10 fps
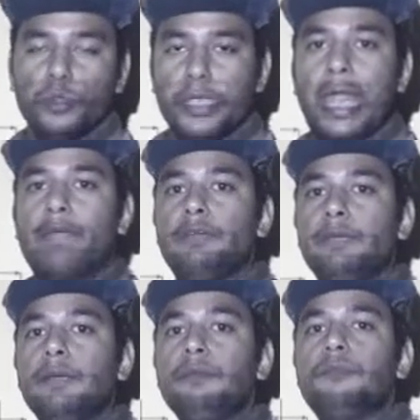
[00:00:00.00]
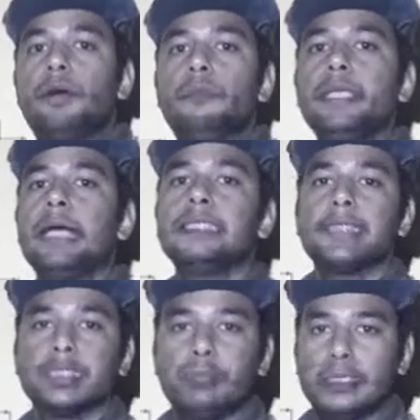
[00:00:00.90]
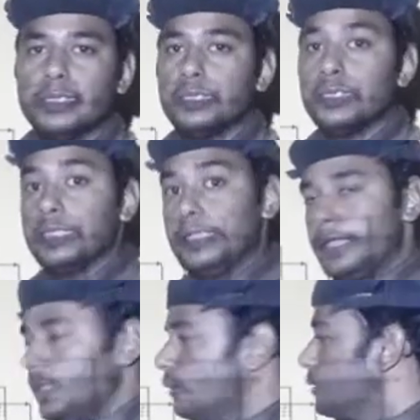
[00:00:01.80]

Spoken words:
Okay, and we will be forming a suspension. The entry of the